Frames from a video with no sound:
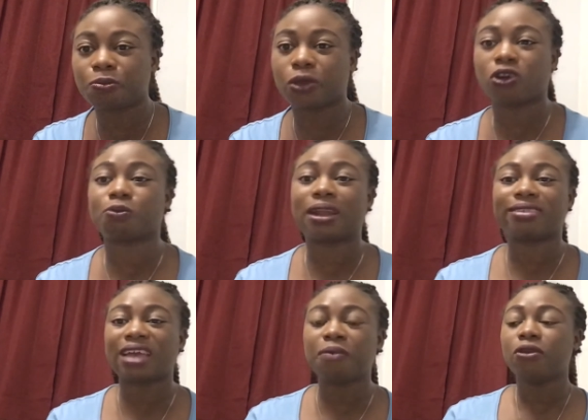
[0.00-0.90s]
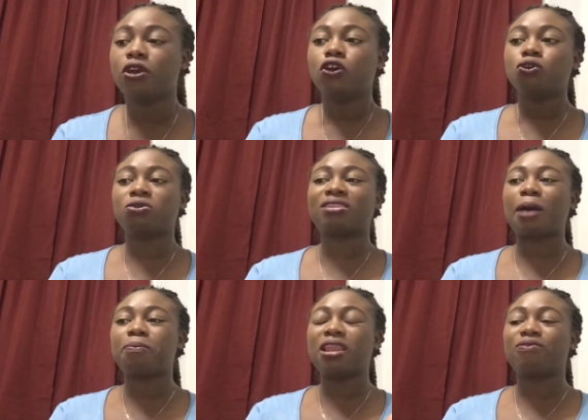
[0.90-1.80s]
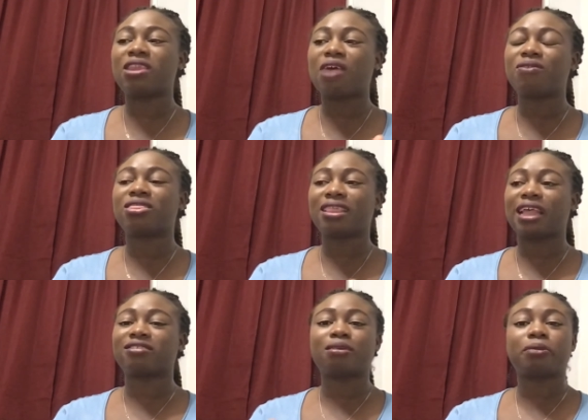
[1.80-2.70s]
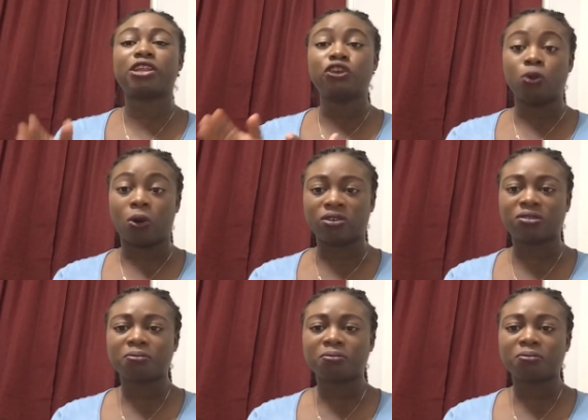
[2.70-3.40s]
because by the time you start believing everything that somebody does,